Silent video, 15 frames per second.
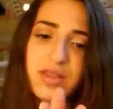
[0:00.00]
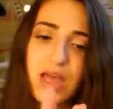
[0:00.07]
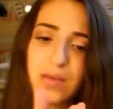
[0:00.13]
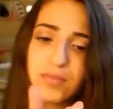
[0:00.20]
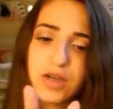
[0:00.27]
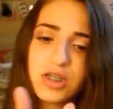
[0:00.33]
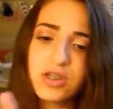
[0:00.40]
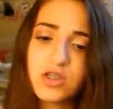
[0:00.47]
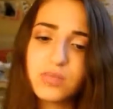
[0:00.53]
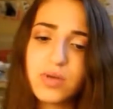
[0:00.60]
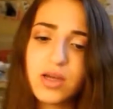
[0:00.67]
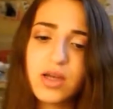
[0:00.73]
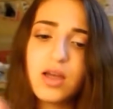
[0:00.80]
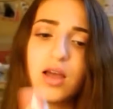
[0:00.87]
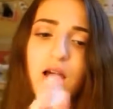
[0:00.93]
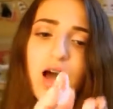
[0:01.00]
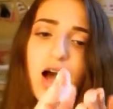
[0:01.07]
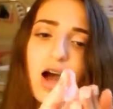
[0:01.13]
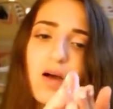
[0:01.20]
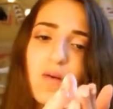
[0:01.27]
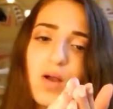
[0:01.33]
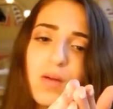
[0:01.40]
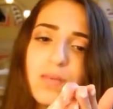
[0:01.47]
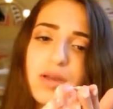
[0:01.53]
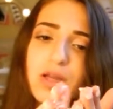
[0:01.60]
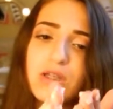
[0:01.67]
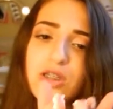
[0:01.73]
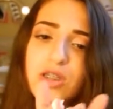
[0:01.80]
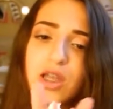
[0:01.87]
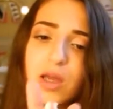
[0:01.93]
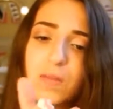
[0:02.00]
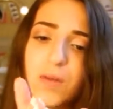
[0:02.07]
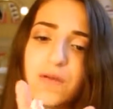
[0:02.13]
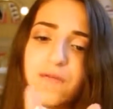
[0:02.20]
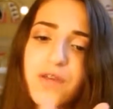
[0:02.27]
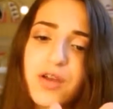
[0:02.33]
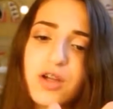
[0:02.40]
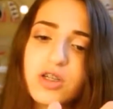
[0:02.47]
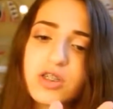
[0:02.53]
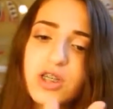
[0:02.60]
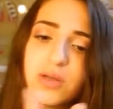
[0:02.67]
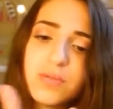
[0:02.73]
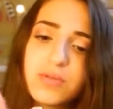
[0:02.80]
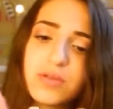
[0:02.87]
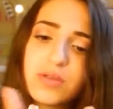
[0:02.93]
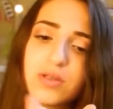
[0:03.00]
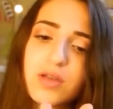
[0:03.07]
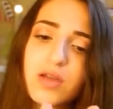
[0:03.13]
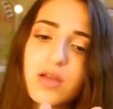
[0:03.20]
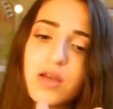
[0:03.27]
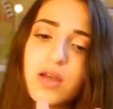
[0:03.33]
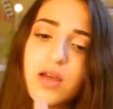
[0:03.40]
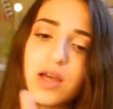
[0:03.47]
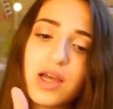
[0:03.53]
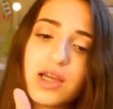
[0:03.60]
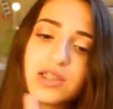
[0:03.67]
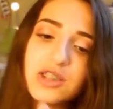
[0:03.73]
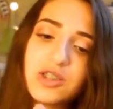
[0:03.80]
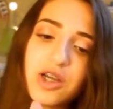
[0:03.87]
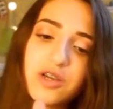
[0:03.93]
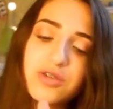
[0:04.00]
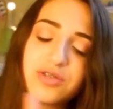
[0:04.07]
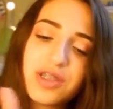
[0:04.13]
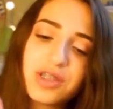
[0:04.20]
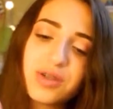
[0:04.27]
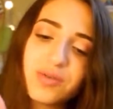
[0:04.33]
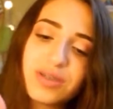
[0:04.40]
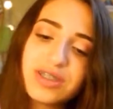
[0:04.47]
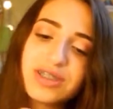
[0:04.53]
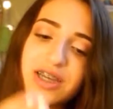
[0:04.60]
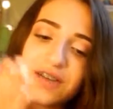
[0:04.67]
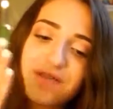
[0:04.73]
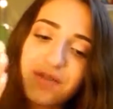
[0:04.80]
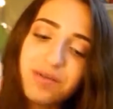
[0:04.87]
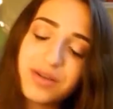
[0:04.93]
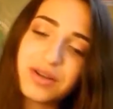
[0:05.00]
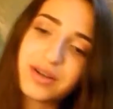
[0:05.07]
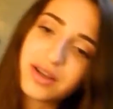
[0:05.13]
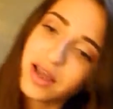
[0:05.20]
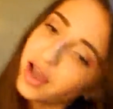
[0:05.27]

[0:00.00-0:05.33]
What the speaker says: not that much, but I'll rub it into like my fingertips. And so I use like the one side for one